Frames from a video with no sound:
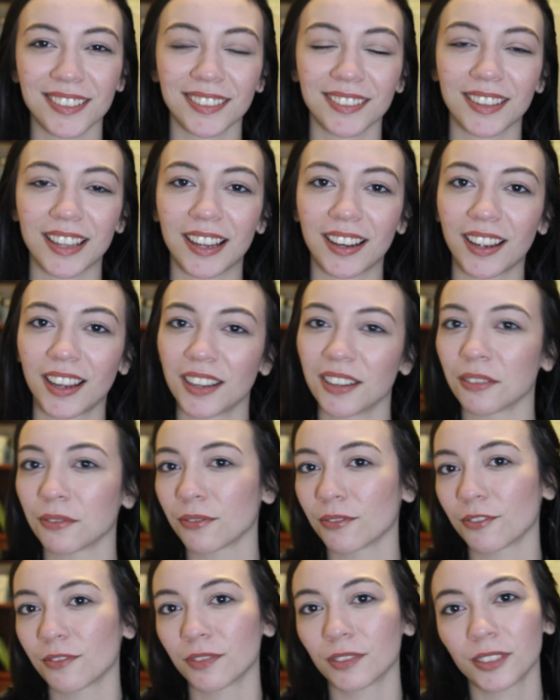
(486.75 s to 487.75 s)
That kind of
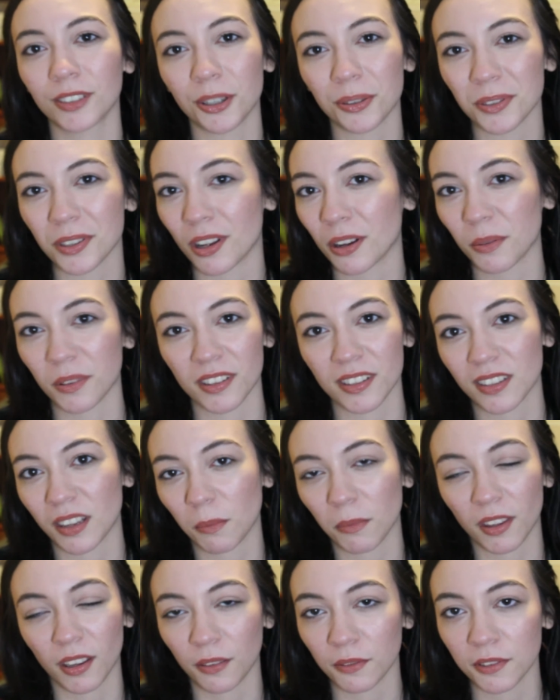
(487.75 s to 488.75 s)
goes on with the
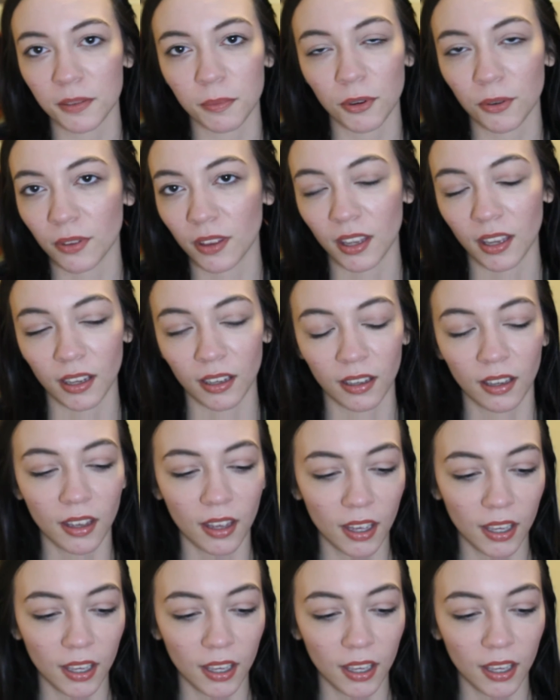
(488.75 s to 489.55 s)
same thing of smoothing.